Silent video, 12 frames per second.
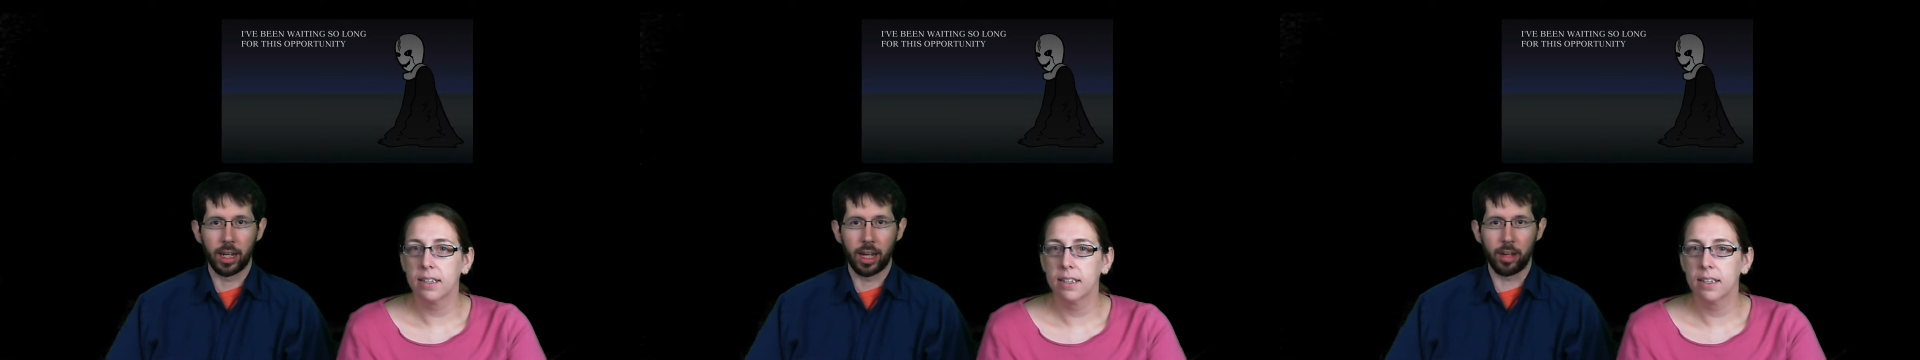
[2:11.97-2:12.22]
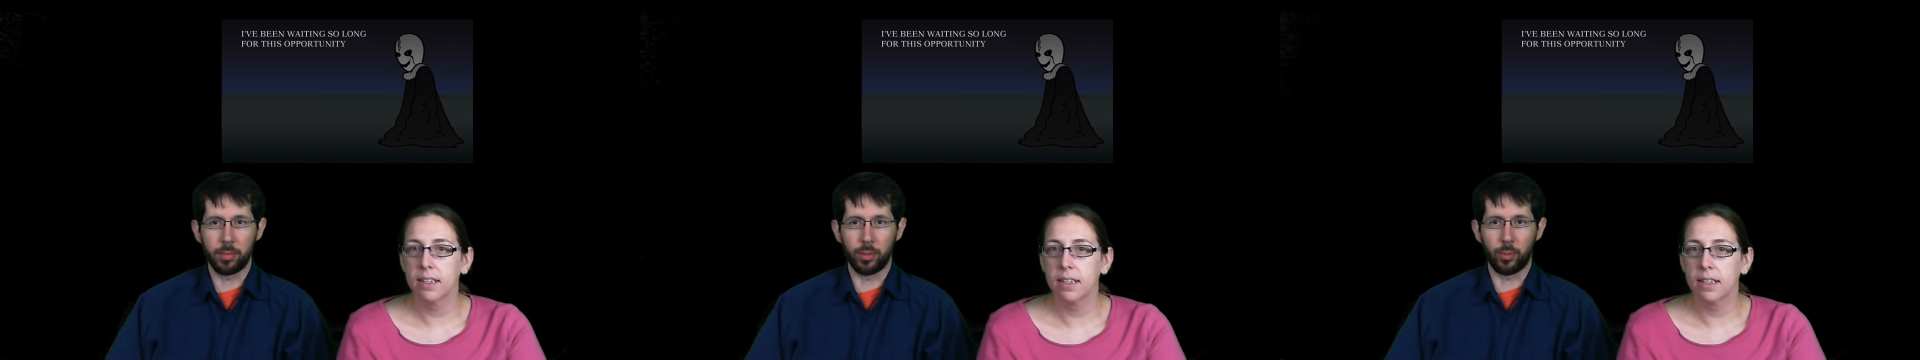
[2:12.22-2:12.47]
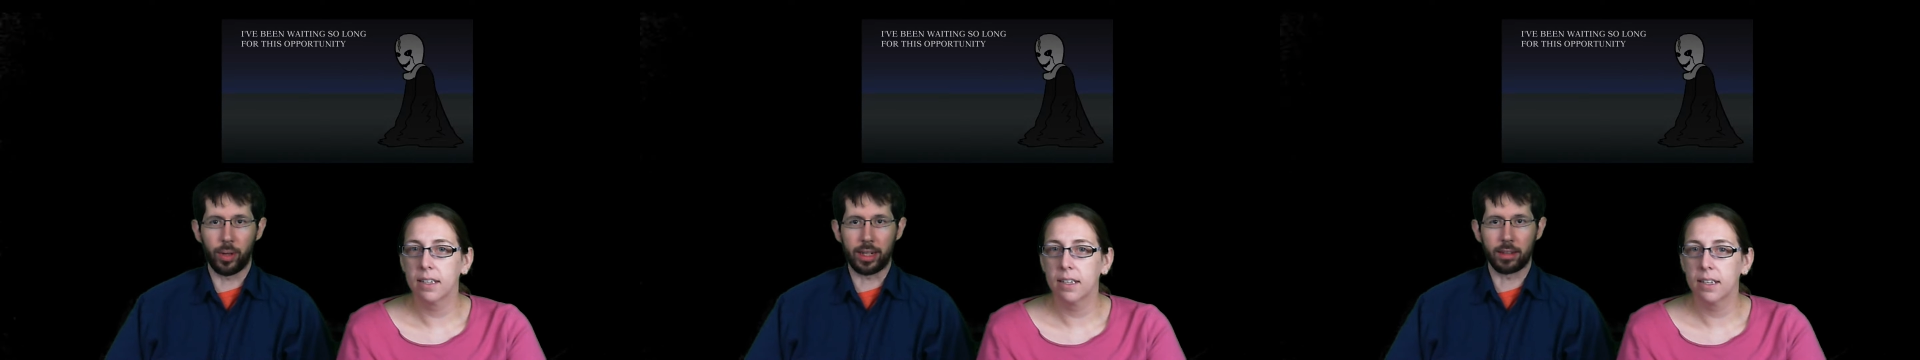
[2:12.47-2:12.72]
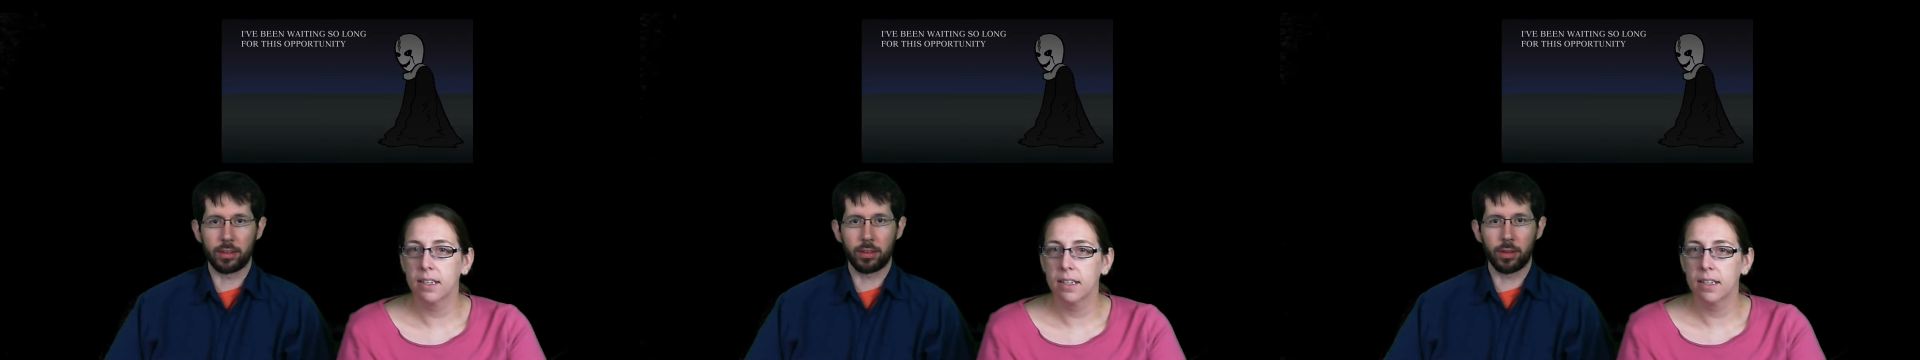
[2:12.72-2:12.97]
Speaker 1: I've been waiting
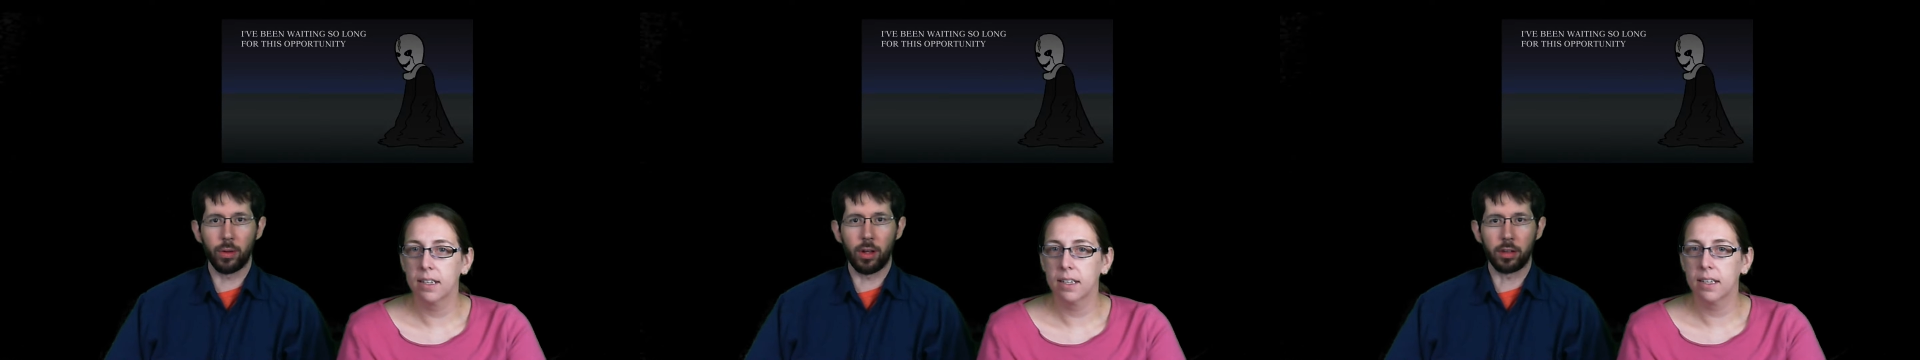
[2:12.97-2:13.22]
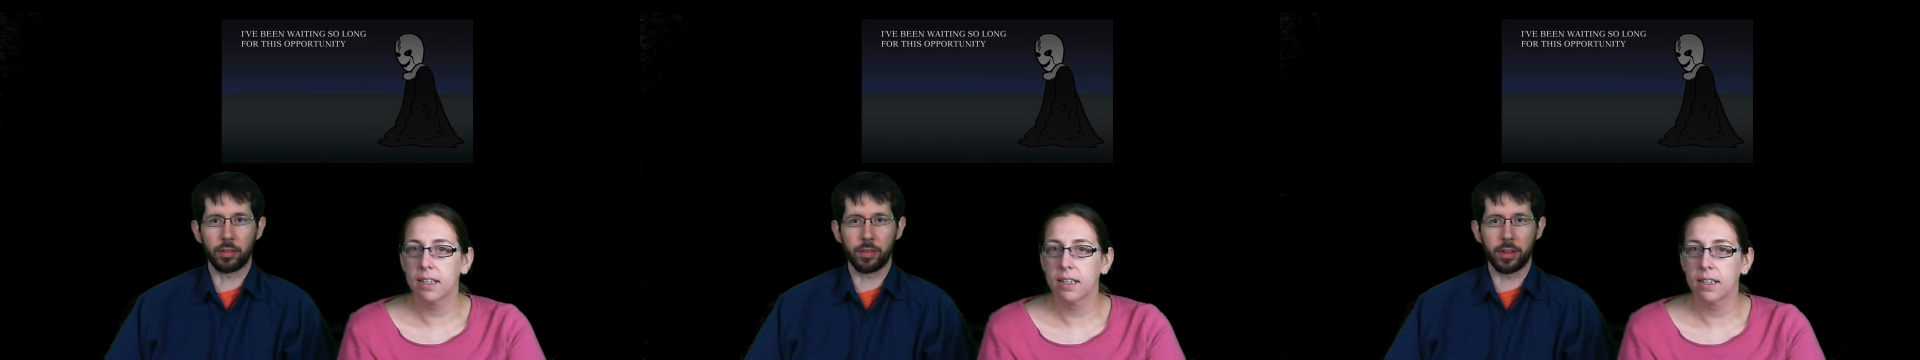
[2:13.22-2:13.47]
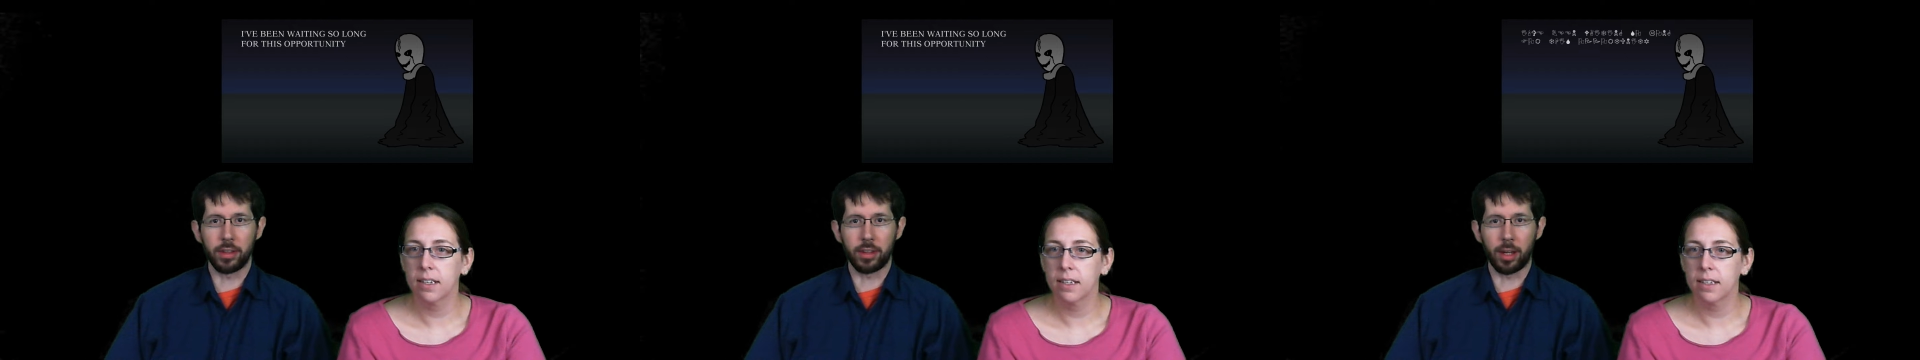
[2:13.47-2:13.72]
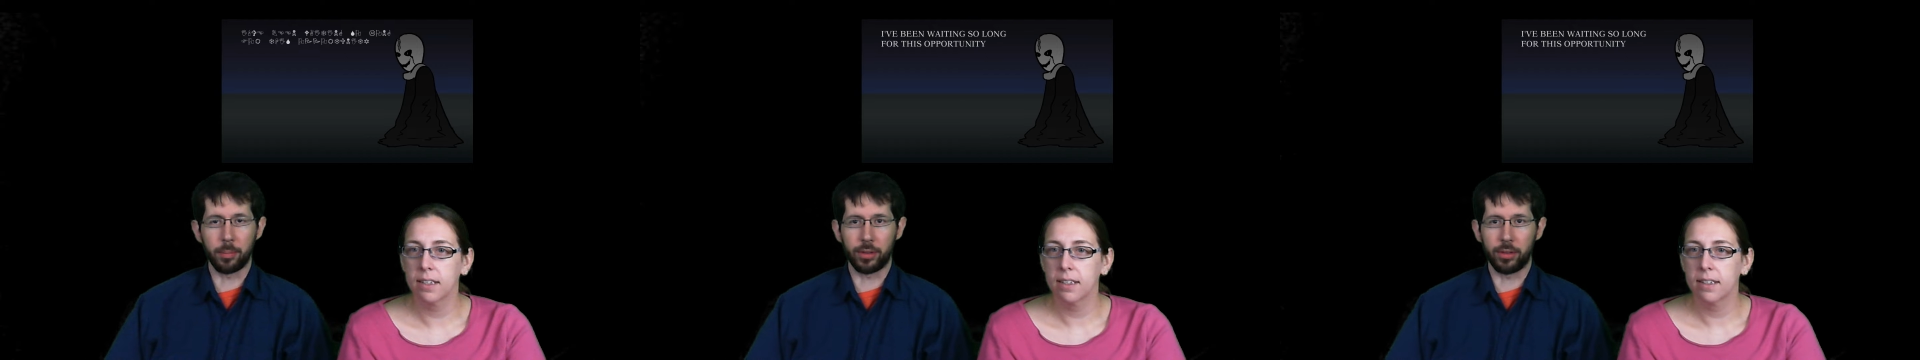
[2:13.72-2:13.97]
so long for this
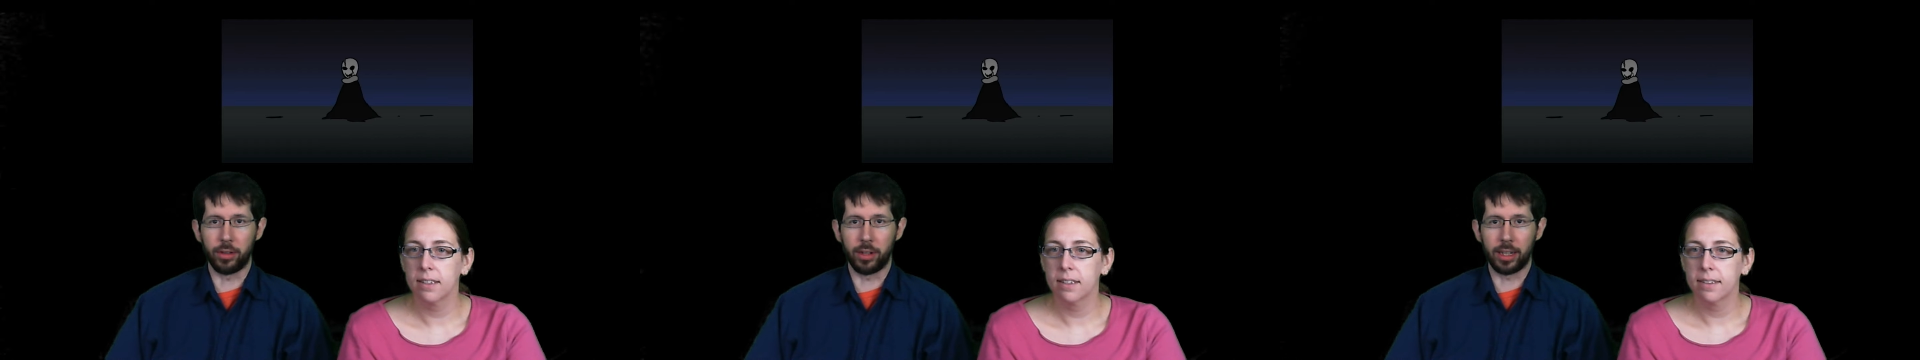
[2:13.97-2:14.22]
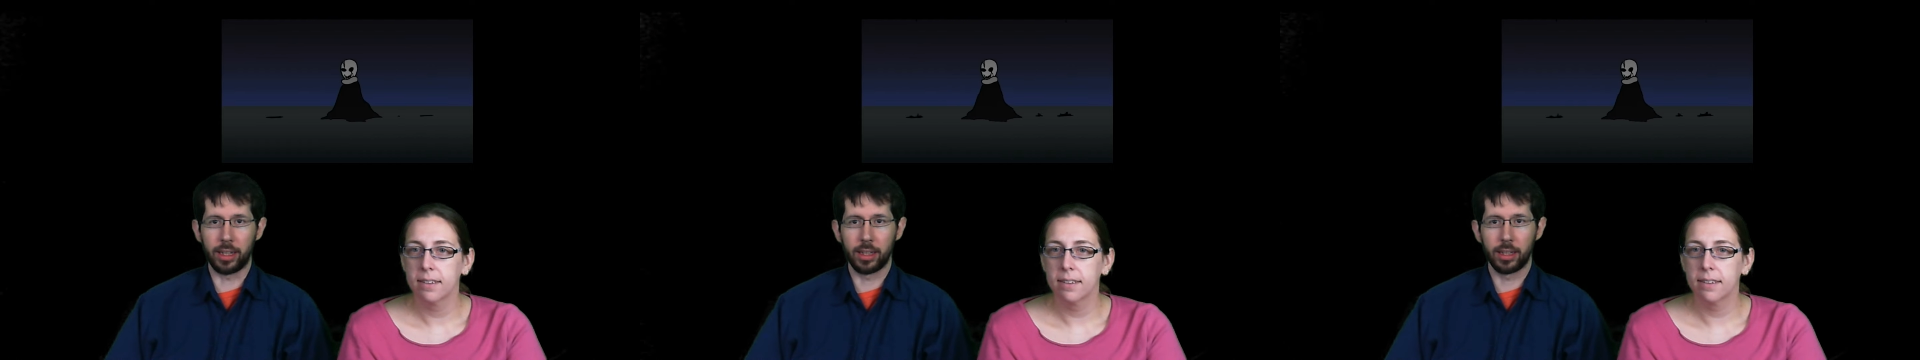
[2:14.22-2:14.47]
opportunity.